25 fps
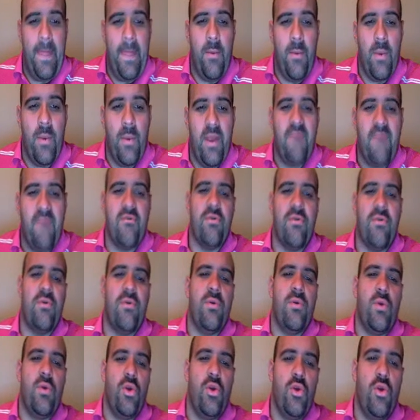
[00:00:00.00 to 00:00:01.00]

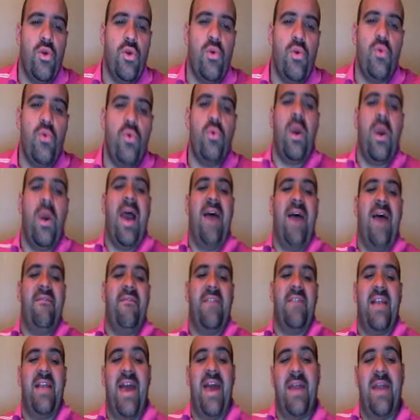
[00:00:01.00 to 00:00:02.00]
whenever you have
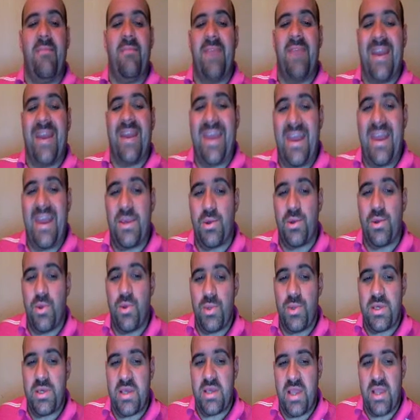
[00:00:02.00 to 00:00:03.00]
an atom that gains or
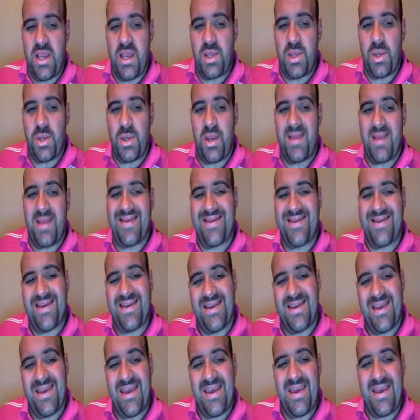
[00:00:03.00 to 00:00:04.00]
loses electrons,
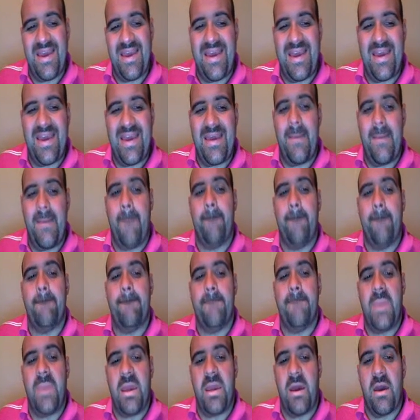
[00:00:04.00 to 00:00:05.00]
it
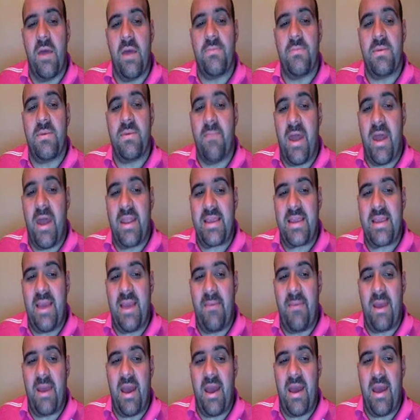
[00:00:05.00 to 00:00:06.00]
becomes a
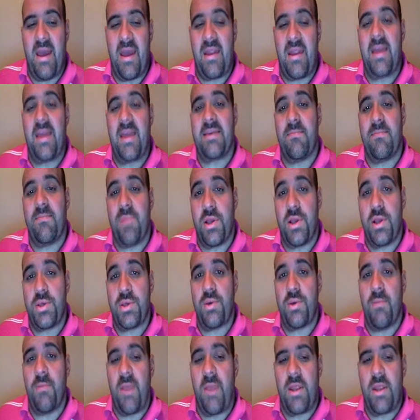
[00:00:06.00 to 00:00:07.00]
monatomic ion. It has a plus or
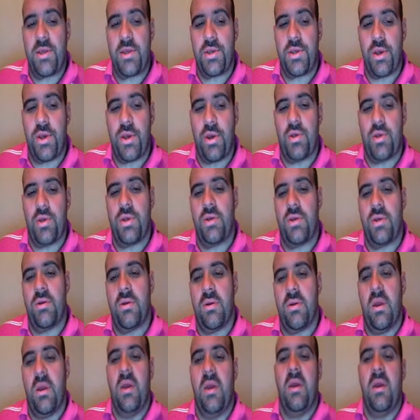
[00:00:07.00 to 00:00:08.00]
a minus charge.
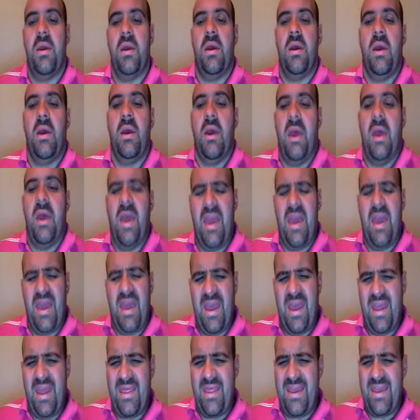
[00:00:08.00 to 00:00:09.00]

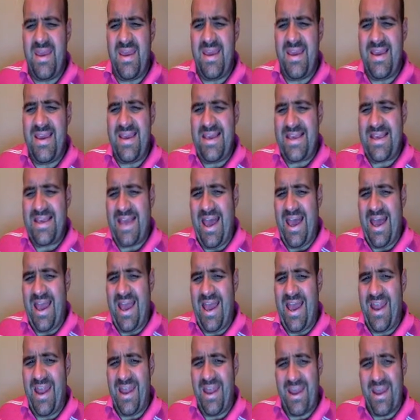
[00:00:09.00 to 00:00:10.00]
And these
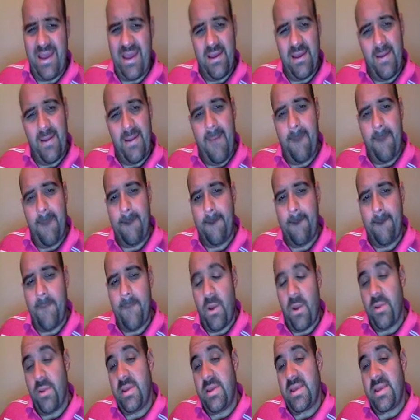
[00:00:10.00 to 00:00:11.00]
ionic
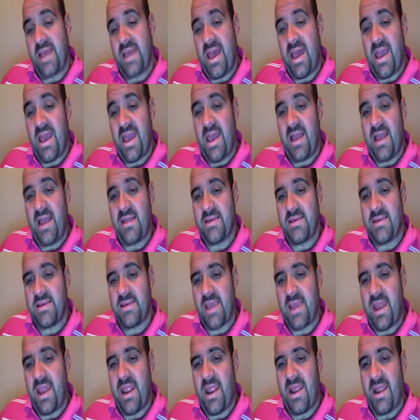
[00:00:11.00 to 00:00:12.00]
these ions,
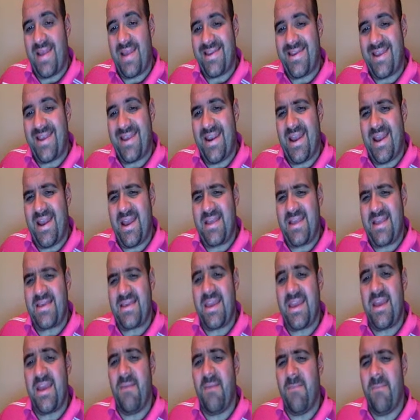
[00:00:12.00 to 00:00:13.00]
cations and anions,
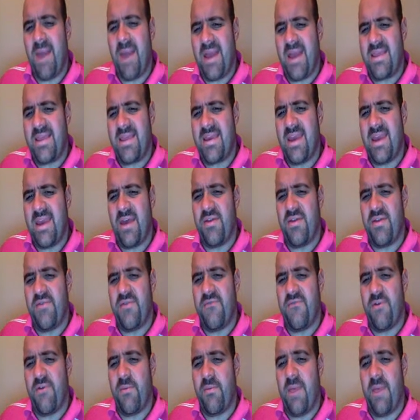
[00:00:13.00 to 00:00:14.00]
they combine together to
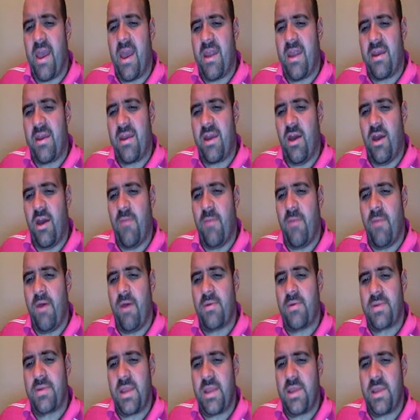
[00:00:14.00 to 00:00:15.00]
form ionic
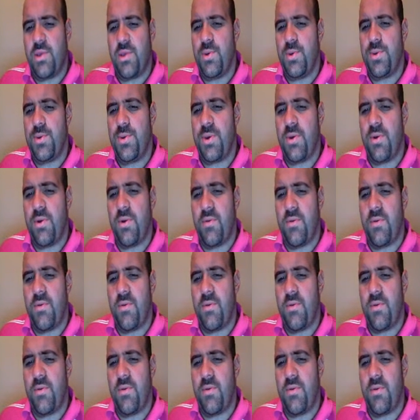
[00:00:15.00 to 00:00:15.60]
compounds. And they do so in a